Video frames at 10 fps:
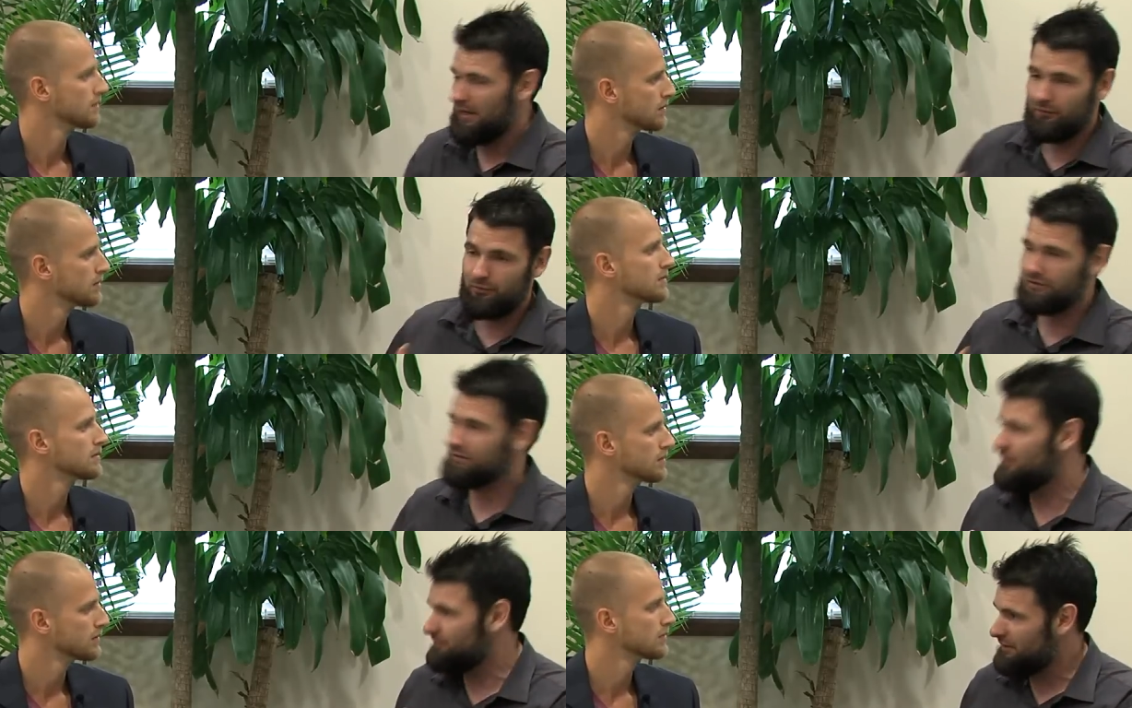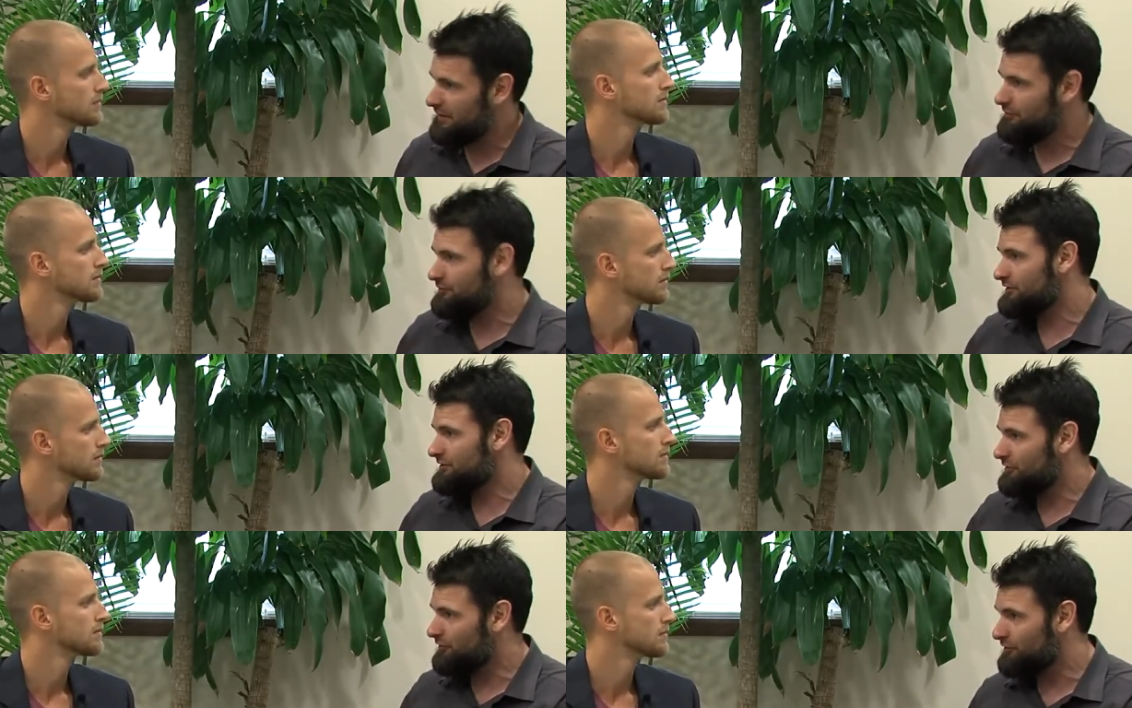Speaker 1: And it wasn't something that you
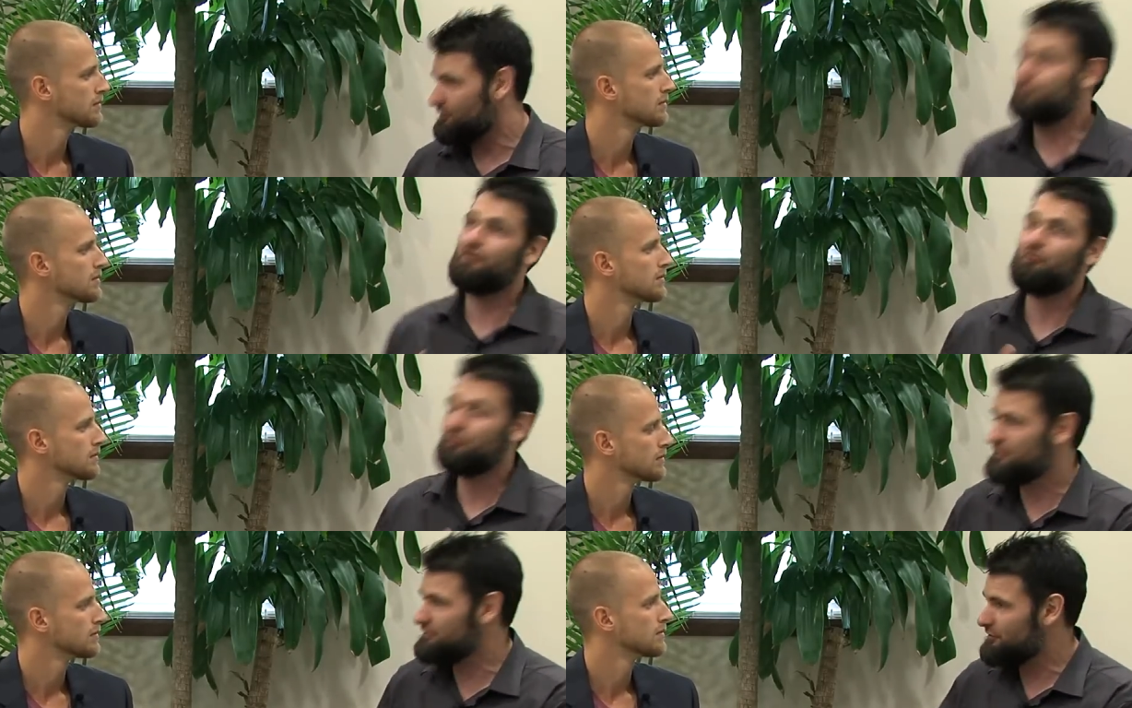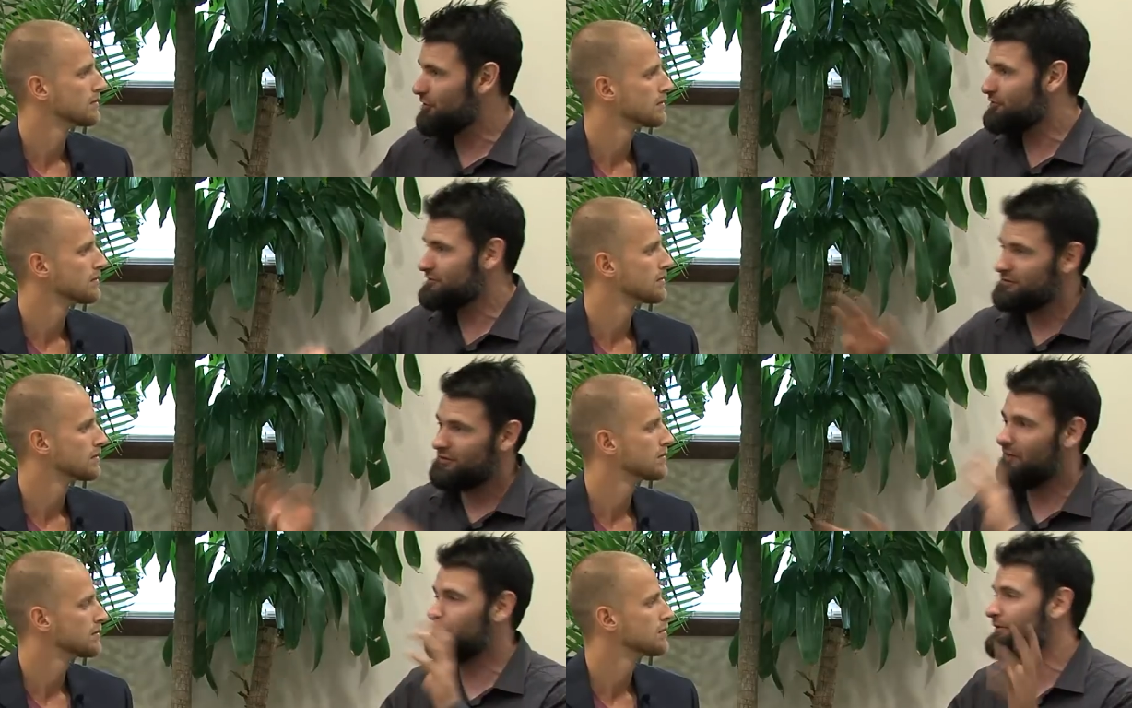just, you know, you fill with this ghost and
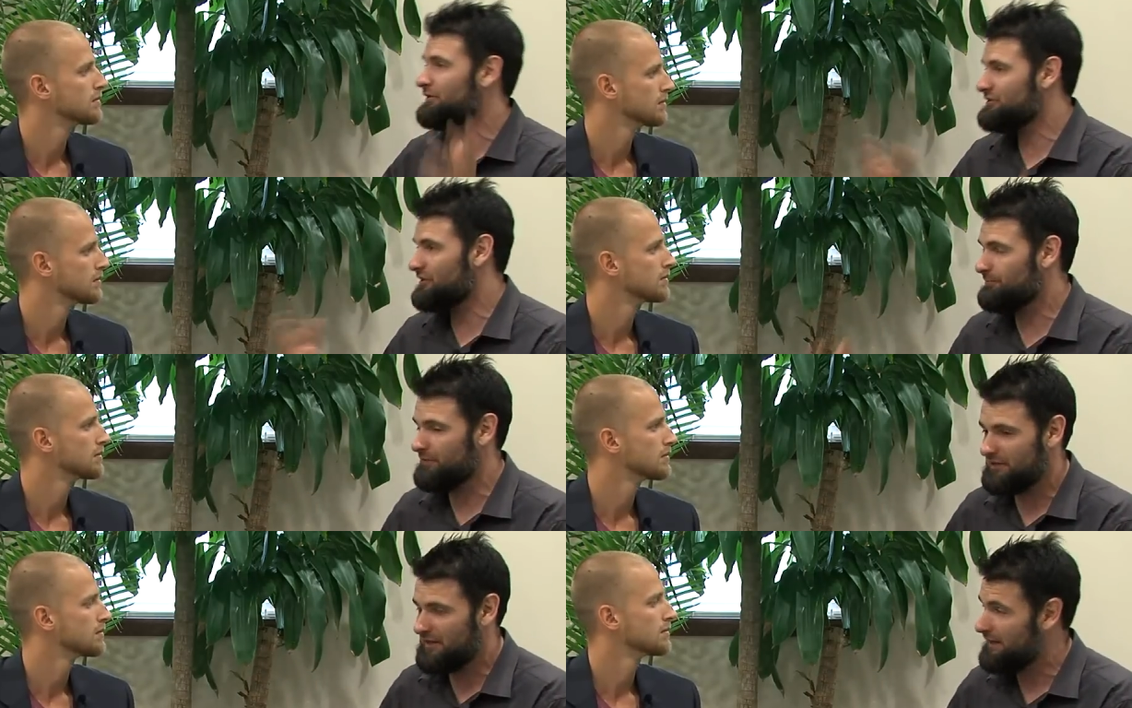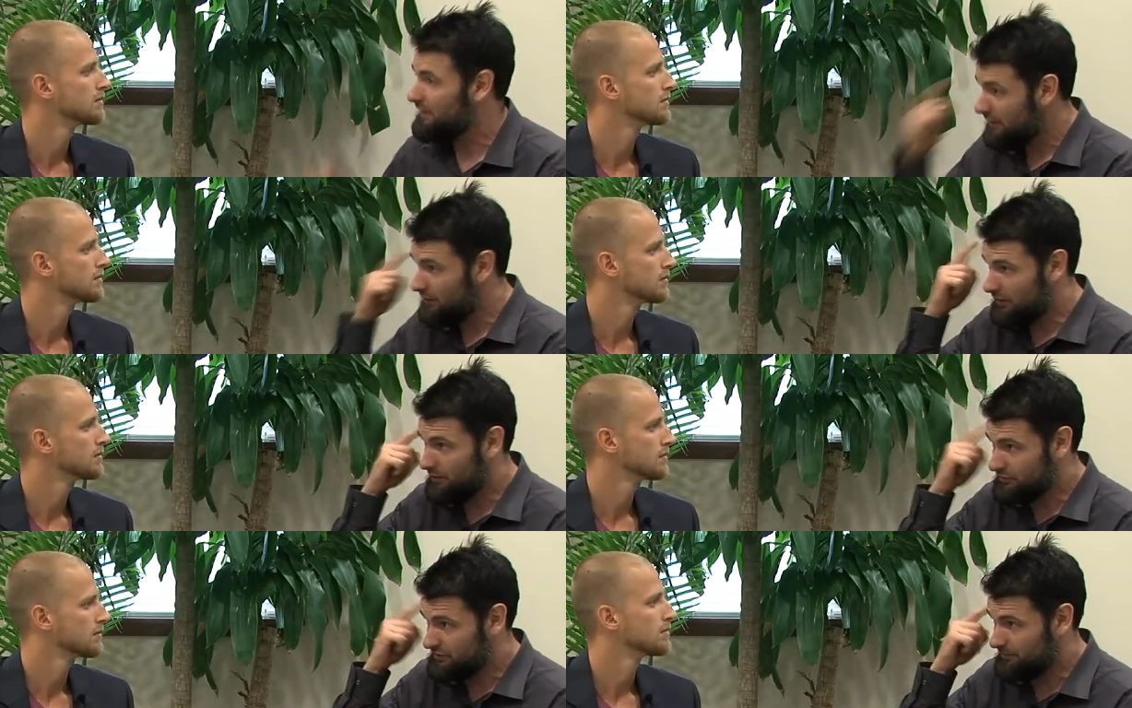you're humping and jumping and that.
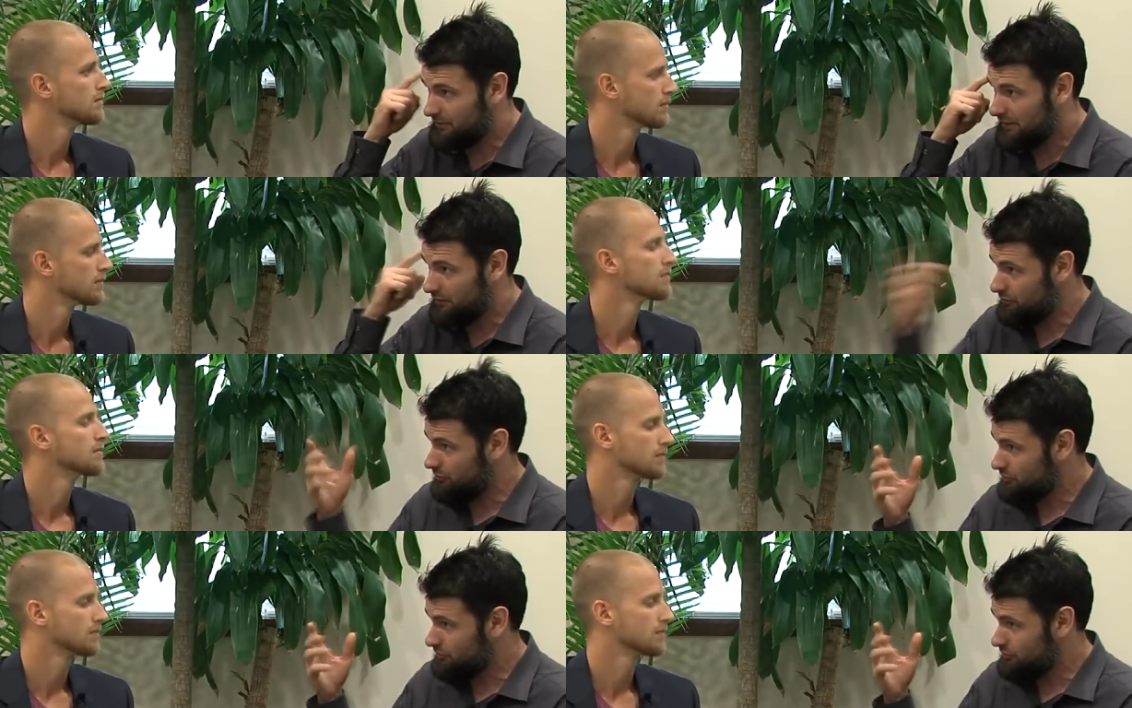It was something that you, you